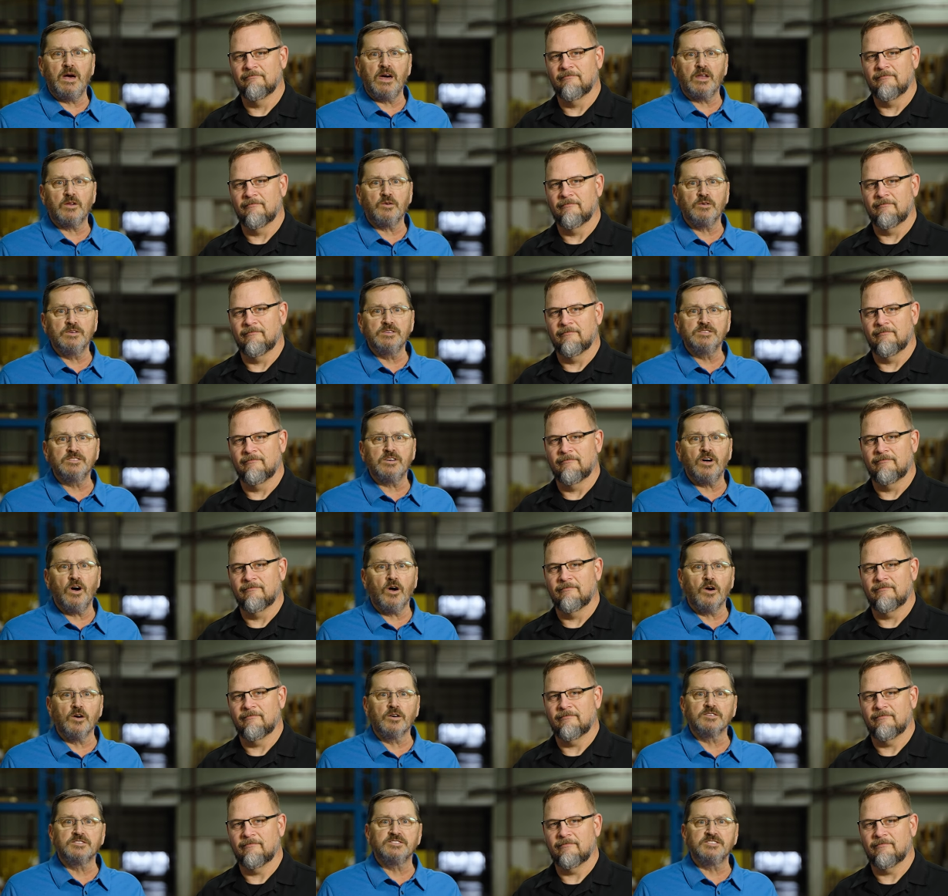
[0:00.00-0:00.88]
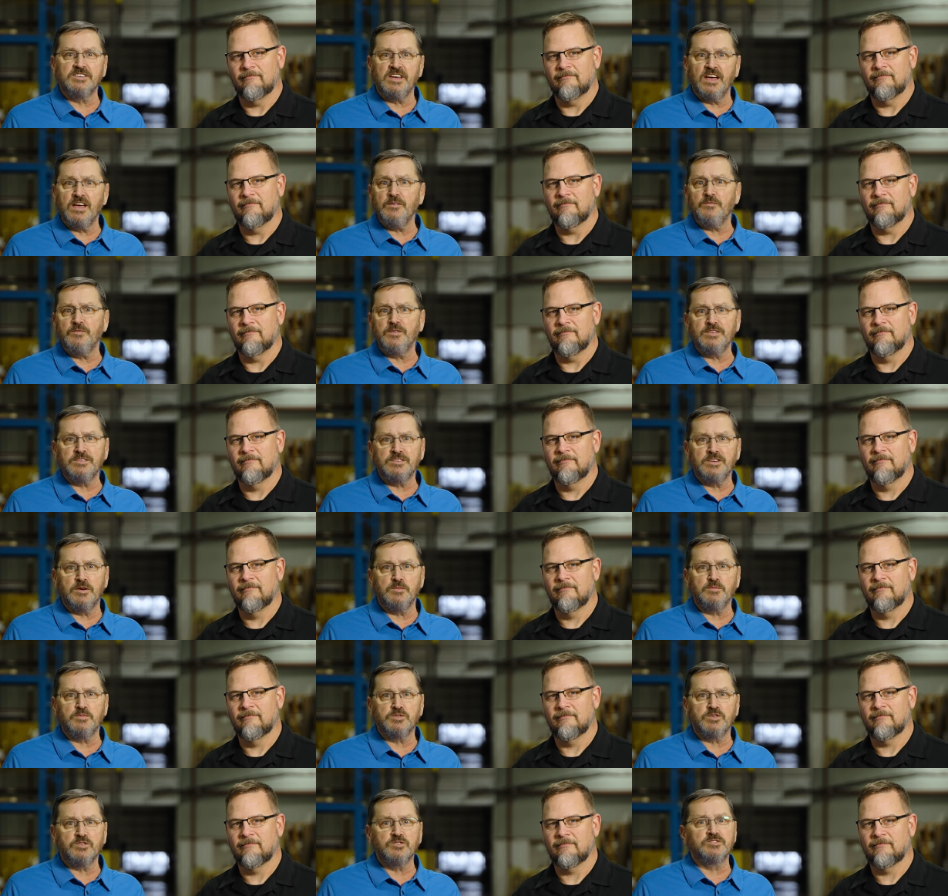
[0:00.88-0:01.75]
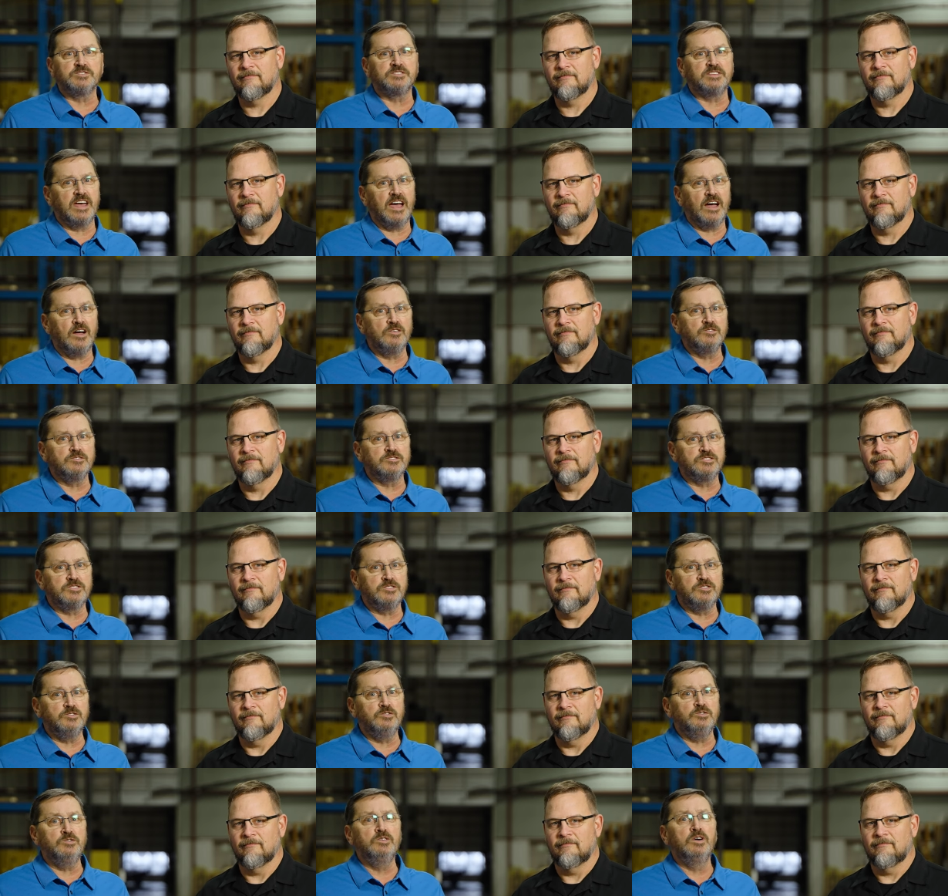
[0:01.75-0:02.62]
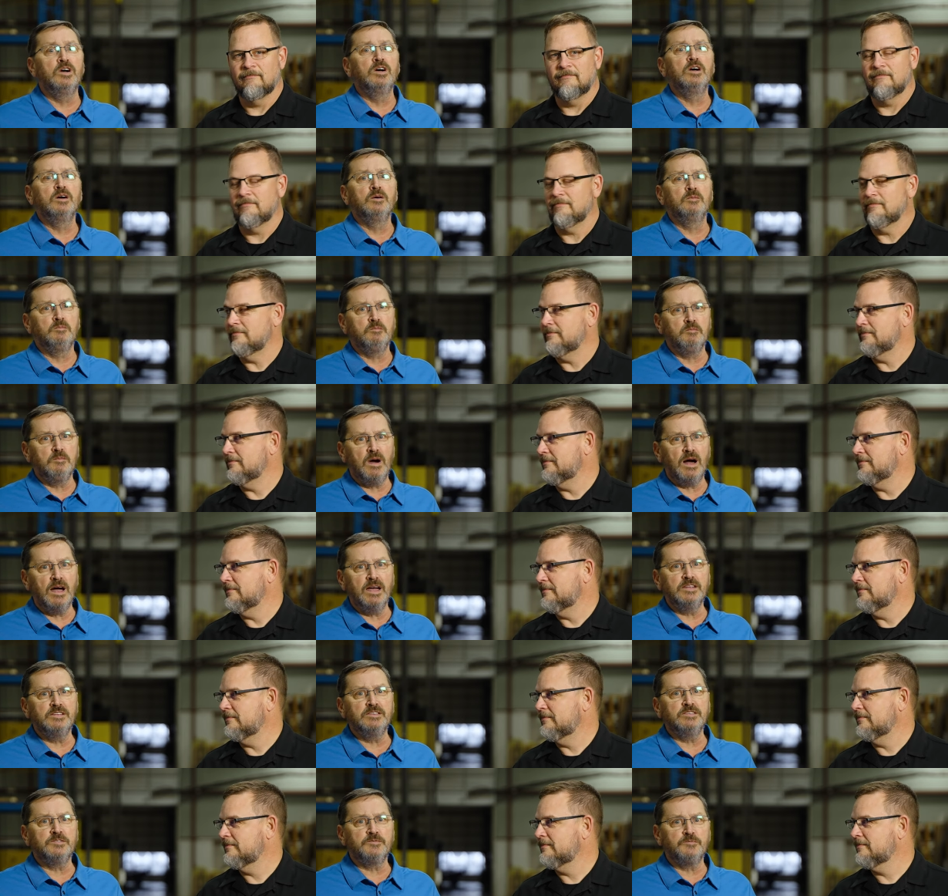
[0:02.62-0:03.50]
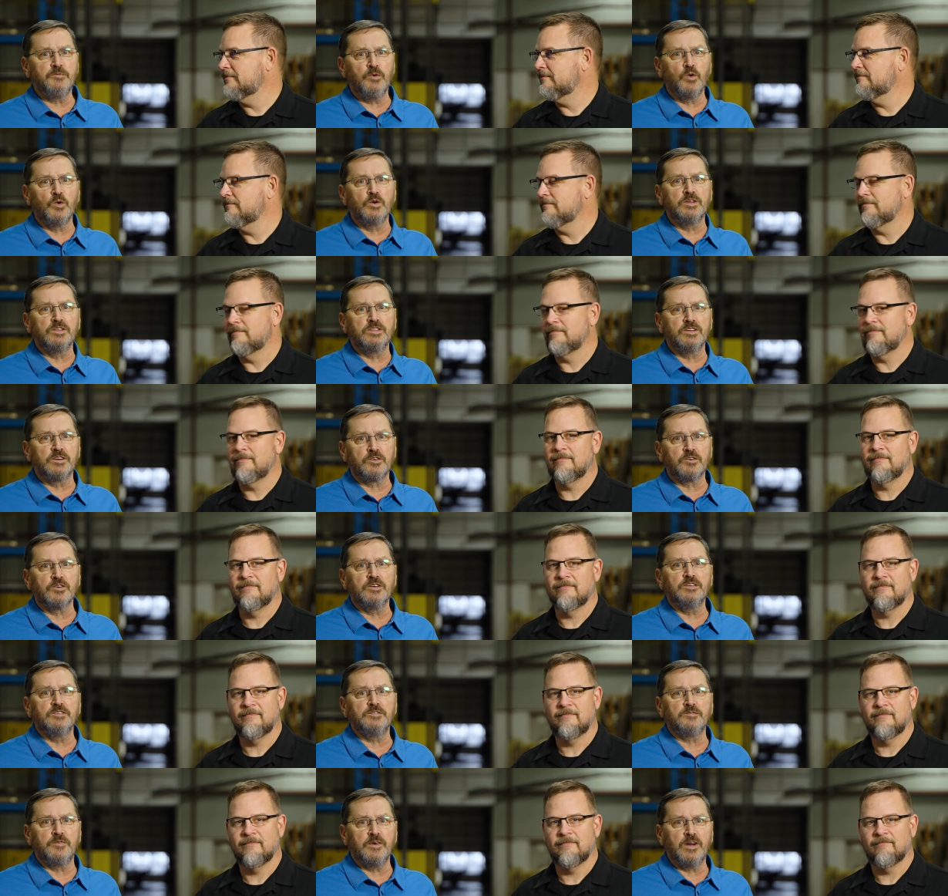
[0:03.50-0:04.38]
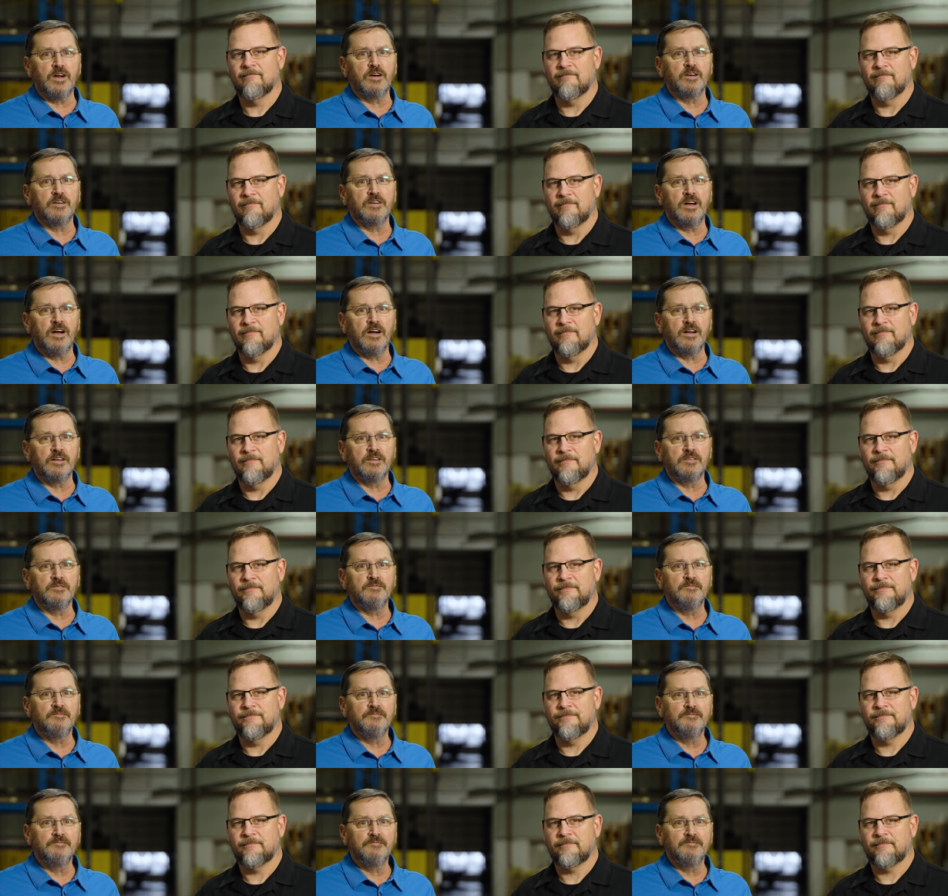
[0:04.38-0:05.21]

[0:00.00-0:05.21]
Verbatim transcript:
Speaker 1: batteries are safe in temperatures down to minus 40 degrees Fahrenheit.